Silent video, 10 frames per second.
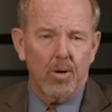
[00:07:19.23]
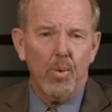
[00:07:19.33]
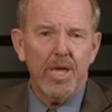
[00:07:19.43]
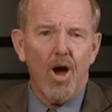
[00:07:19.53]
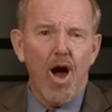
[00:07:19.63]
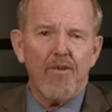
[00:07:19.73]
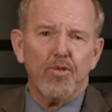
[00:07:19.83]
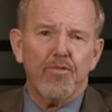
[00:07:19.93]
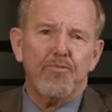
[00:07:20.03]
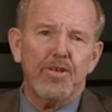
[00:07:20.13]
We
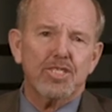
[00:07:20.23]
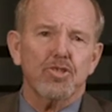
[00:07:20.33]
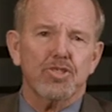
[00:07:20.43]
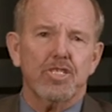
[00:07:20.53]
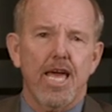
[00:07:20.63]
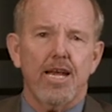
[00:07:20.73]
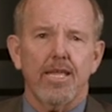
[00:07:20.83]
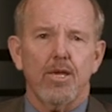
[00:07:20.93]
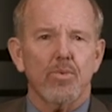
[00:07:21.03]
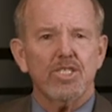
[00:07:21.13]
offer fiscal
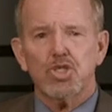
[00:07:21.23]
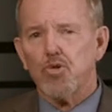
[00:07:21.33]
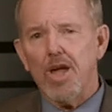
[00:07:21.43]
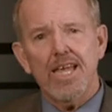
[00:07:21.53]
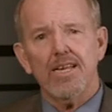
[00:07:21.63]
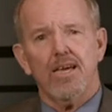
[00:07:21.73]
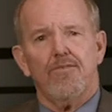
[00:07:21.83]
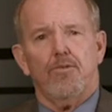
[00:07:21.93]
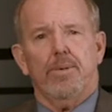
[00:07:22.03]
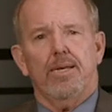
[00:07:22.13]
sanity, restrained
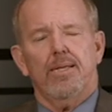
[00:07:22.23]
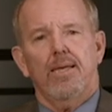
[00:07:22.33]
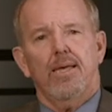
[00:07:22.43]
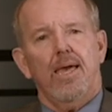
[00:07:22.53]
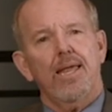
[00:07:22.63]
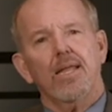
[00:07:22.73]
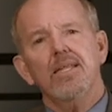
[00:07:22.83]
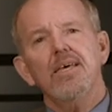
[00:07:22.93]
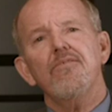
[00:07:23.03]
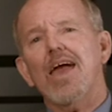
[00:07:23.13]
government, and a
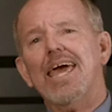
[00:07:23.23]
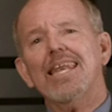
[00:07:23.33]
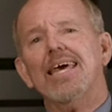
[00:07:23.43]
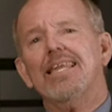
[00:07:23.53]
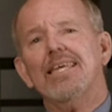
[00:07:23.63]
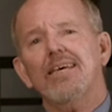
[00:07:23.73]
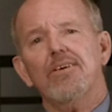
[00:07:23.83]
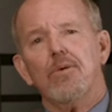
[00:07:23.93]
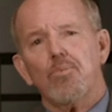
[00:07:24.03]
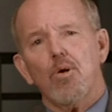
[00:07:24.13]
live and let
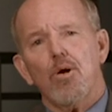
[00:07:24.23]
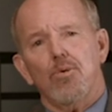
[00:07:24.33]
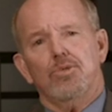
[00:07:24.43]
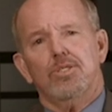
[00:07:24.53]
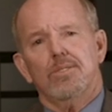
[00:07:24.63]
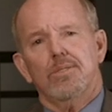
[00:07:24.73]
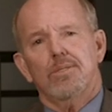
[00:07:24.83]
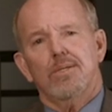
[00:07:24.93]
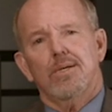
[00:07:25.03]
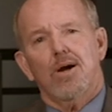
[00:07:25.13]
live approach.
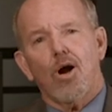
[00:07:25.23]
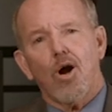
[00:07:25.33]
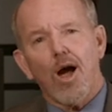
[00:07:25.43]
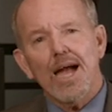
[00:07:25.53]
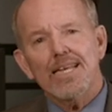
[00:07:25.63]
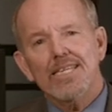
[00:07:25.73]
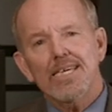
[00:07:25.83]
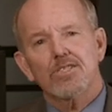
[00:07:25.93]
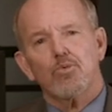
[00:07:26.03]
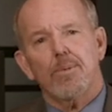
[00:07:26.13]
Our
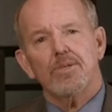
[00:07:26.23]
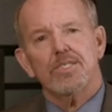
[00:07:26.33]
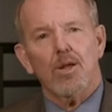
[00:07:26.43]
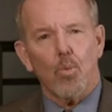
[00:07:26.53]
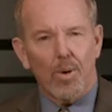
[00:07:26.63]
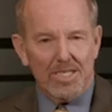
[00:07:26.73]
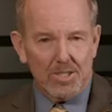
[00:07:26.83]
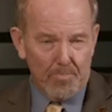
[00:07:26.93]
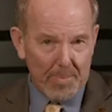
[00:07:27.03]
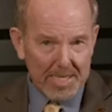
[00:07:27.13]
ideas represent what is
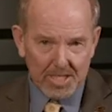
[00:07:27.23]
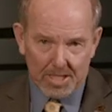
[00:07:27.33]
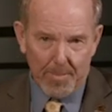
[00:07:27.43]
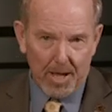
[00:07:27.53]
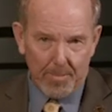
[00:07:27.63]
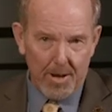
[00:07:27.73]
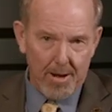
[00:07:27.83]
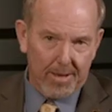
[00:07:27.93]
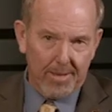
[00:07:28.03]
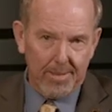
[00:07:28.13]
best about
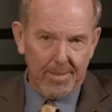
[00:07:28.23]
America.